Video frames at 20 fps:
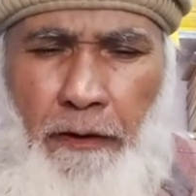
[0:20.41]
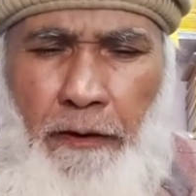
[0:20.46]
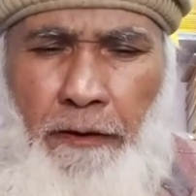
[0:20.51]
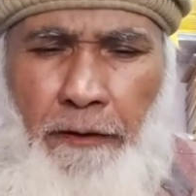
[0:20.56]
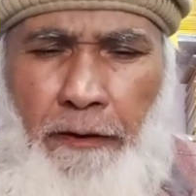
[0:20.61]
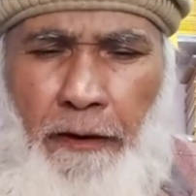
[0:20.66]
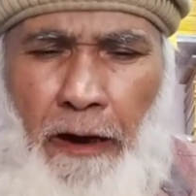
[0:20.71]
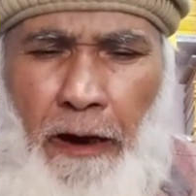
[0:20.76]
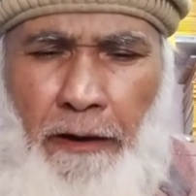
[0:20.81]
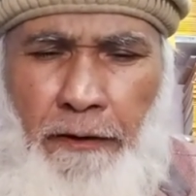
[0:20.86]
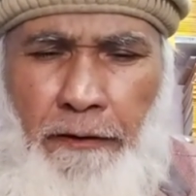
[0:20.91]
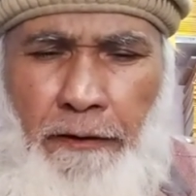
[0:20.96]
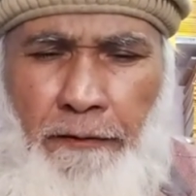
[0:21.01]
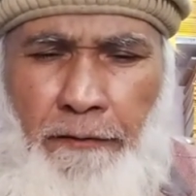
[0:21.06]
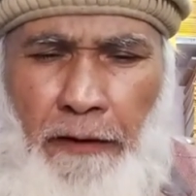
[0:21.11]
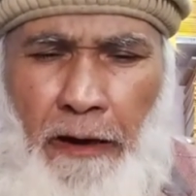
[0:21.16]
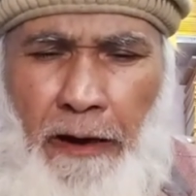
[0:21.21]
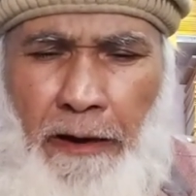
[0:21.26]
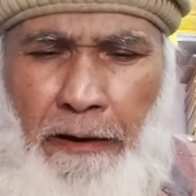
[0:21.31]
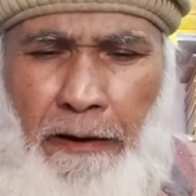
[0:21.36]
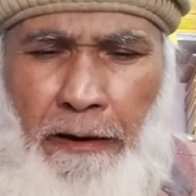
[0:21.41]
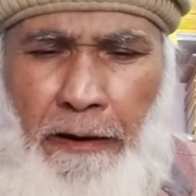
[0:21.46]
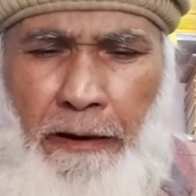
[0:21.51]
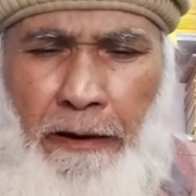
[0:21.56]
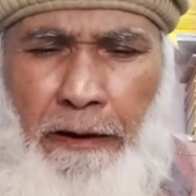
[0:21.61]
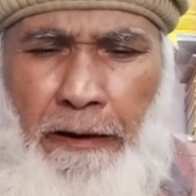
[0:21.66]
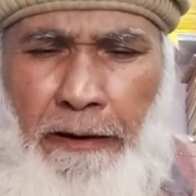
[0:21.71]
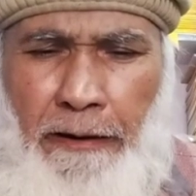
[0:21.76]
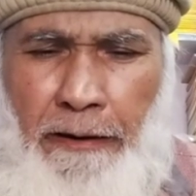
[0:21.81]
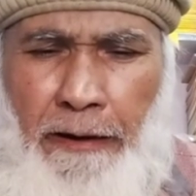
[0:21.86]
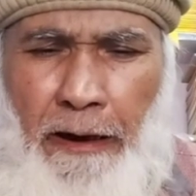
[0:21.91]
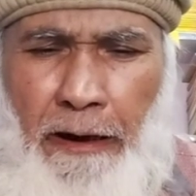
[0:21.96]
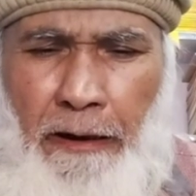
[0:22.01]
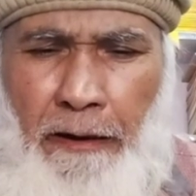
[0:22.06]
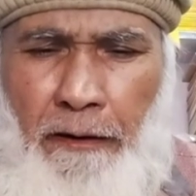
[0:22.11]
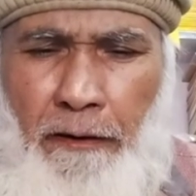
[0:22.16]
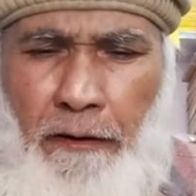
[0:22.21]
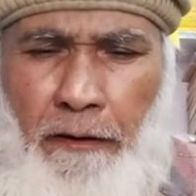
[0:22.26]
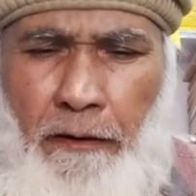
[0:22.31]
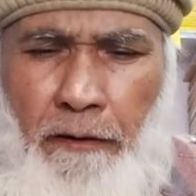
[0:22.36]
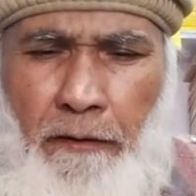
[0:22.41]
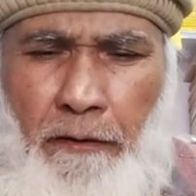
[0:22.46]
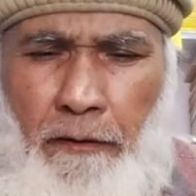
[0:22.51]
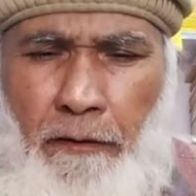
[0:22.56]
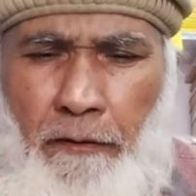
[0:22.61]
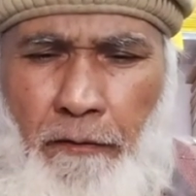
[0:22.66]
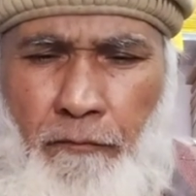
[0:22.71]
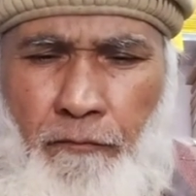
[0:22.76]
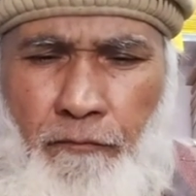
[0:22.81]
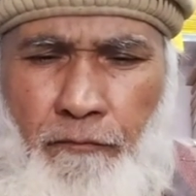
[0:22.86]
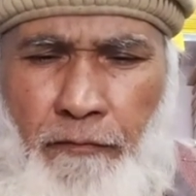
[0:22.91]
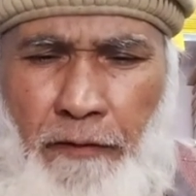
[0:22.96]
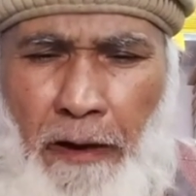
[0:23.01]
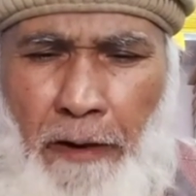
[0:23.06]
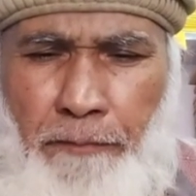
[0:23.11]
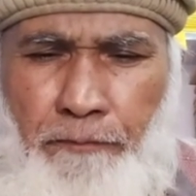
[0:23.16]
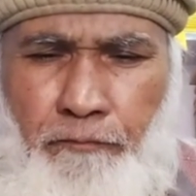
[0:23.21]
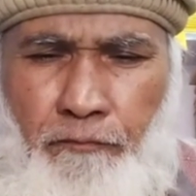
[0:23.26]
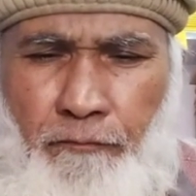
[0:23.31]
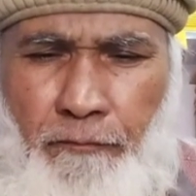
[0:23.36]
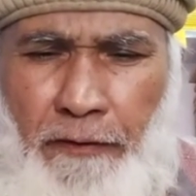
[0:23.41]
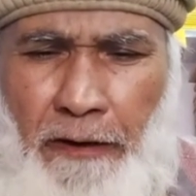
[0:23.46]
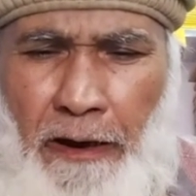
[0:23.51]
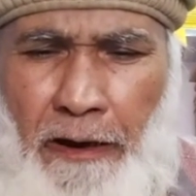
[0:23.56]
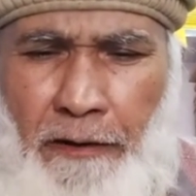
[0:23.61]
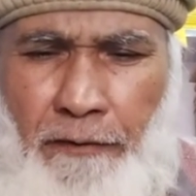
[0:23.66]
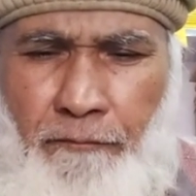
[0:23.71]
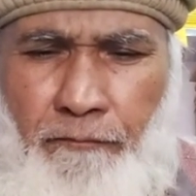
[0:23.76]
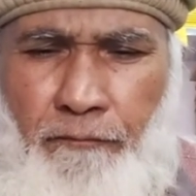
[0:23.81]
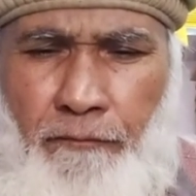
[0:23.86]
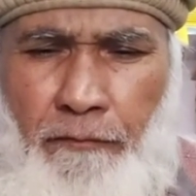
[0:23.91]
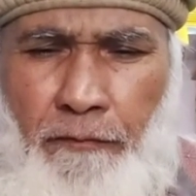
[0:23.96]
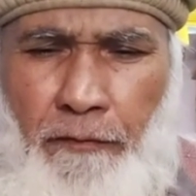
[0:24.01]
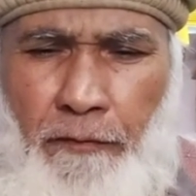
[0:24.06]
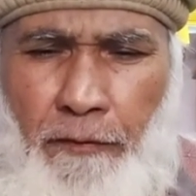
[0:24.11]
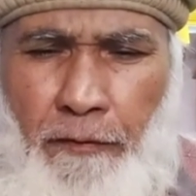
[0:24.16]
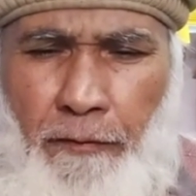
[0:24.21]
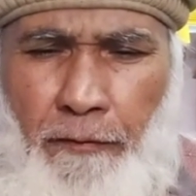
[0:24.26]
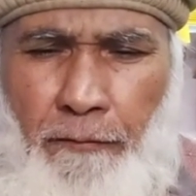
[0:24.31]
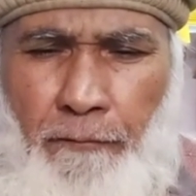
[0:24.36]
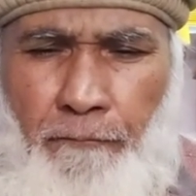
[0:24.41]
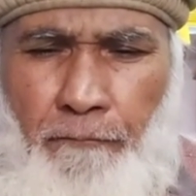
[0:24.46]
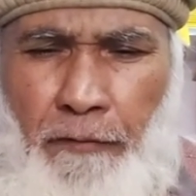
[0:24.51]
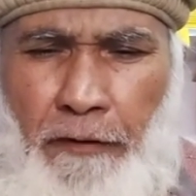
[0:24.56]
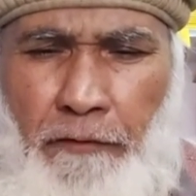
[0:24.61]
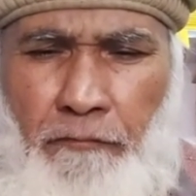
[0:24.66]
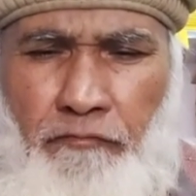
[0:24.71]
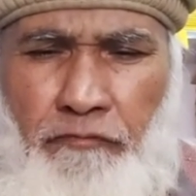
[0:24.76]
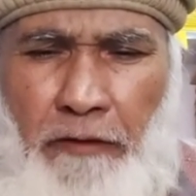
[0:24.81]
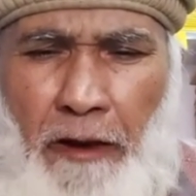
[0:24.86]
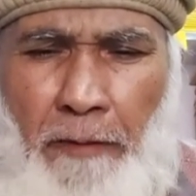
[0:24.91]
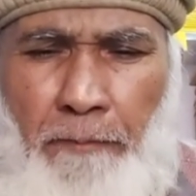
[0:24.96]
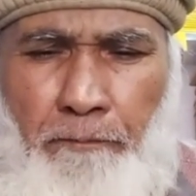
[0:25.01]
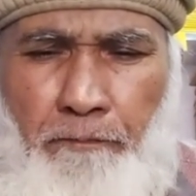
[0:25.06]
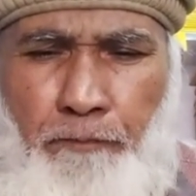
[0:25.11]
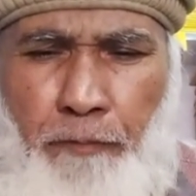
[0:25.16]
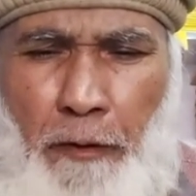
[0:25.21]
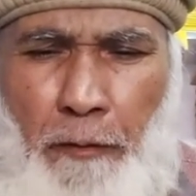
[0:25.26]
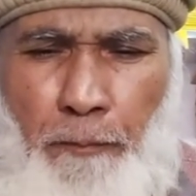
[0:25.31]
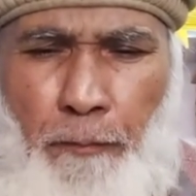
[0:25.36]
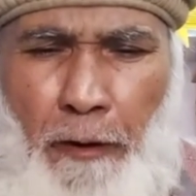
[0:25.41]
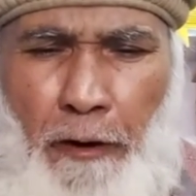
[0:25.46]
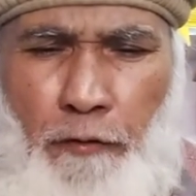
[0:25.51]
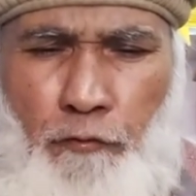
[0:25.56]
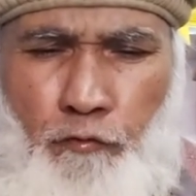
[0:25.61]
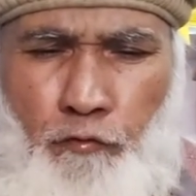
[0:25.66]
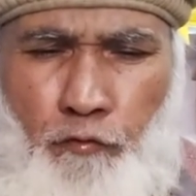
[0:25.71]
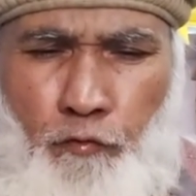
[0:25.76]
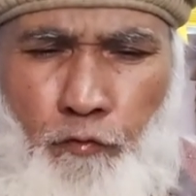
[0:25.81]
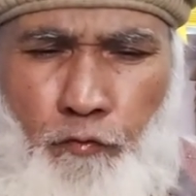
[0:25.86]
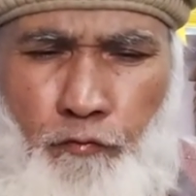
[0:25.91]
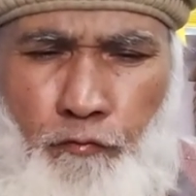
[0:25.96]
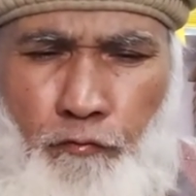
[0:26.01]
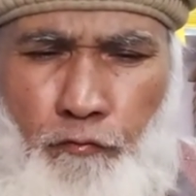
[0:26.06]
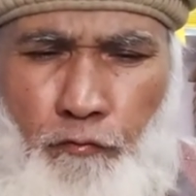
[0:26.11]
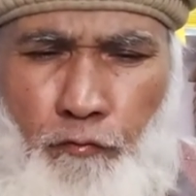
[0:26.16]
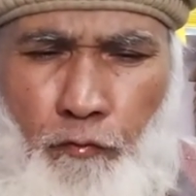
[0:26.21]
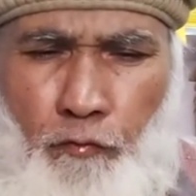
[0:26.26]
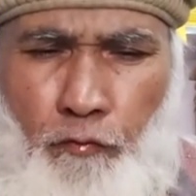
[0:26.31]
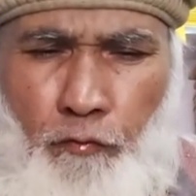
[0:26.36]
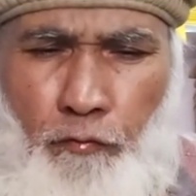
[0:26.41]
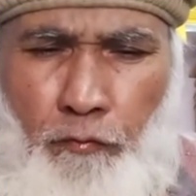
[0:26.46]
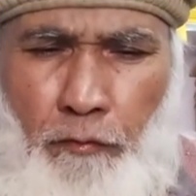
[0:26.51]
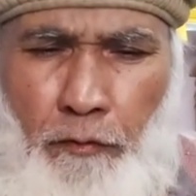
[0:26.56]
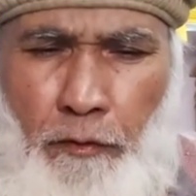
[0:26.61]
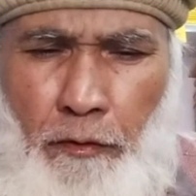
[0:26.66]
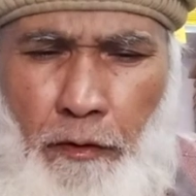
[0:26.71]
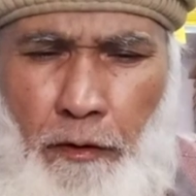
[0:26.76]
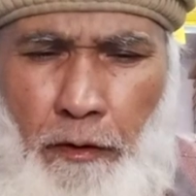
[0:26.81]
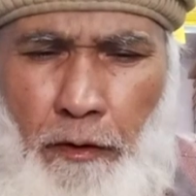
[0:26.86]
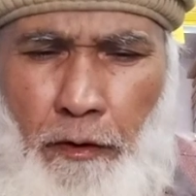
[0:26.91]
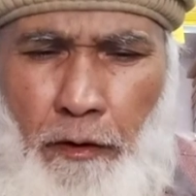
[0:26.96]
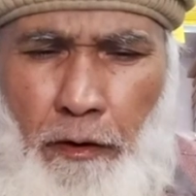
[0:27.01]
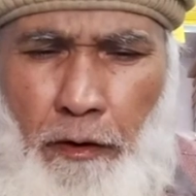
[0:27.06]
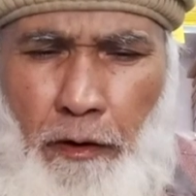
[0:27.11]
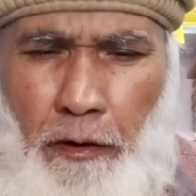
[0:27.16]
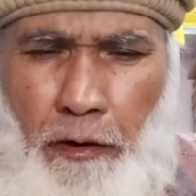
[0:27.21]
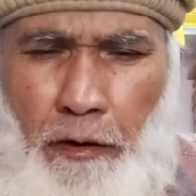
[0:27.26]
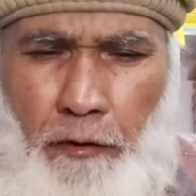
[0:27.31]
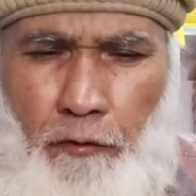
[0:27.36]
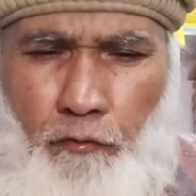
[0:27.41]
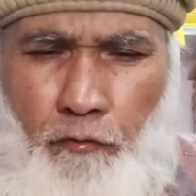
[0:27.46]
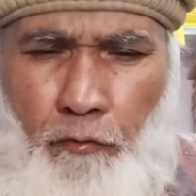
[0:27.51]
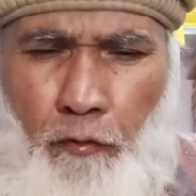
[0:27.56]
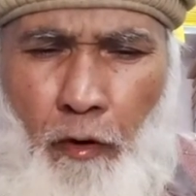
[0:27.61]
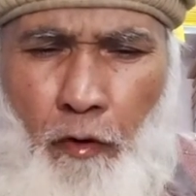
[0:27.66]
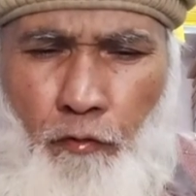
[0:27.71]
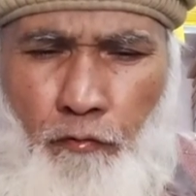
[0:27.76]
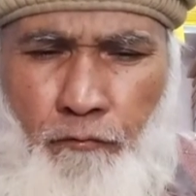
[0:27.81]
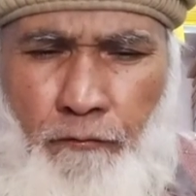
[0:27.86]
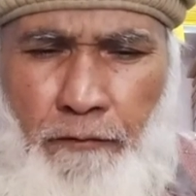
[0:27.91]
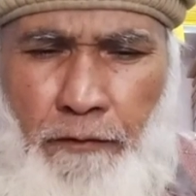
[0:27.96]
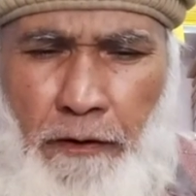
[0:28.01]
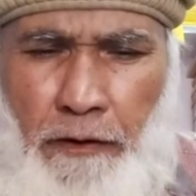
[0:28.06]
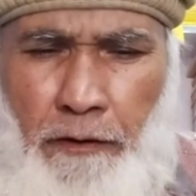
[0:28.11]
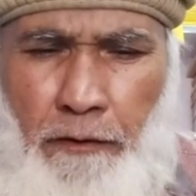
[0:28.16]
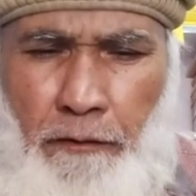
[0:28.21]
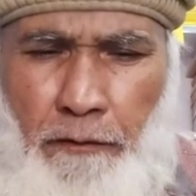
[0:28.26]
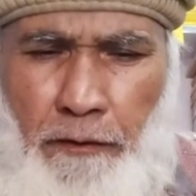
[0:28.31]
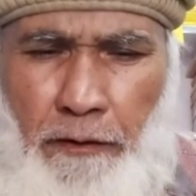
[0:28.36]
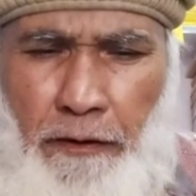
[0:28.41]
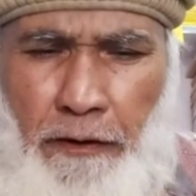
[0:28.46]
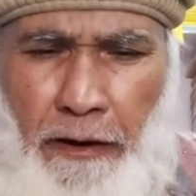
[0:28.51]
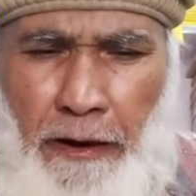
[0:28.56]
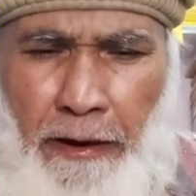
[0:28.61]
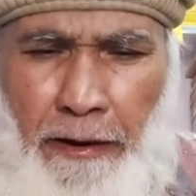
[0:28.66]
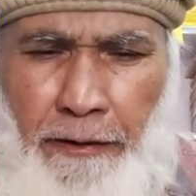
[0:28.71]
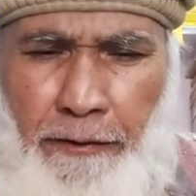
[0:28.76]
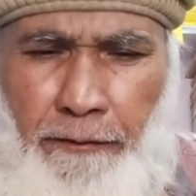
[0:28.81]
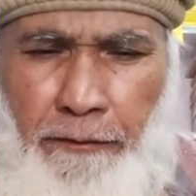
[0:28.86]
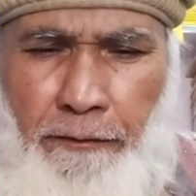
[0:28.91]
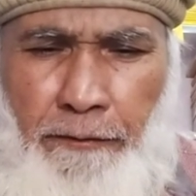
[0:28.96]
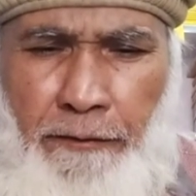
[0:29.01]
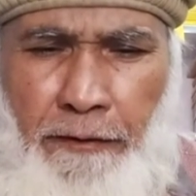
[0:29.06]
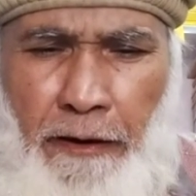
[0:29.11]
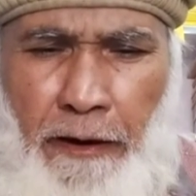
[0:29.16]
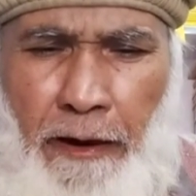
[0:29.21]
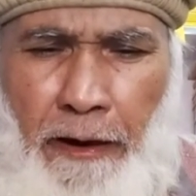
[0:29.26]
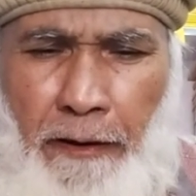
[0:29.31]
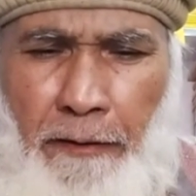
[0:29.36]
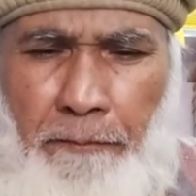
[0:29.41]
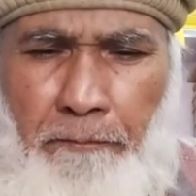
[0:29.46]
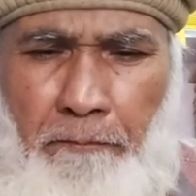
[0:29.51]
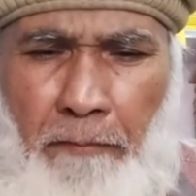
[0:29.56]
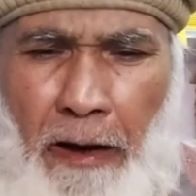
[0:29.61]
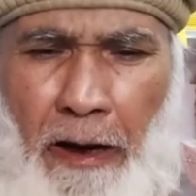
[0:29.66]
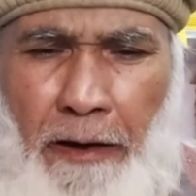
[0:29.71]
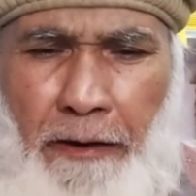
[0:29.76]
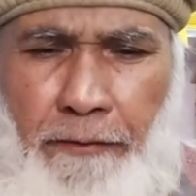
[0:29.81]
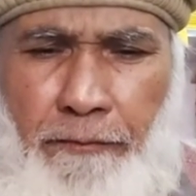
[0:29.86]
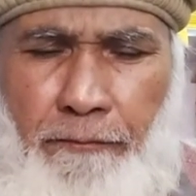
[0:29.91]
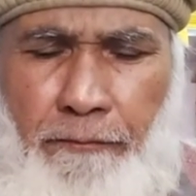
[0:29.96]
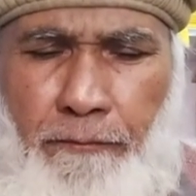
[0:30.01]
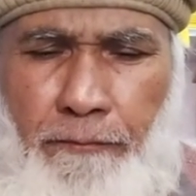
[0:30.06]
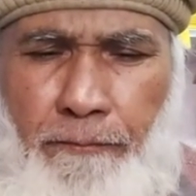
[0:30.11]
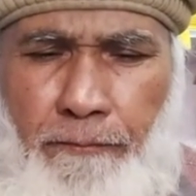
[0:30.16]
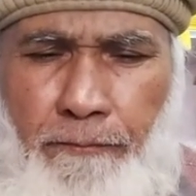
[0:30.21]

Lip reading: A drug is an illegal substance which some people use to intoxicate their mind.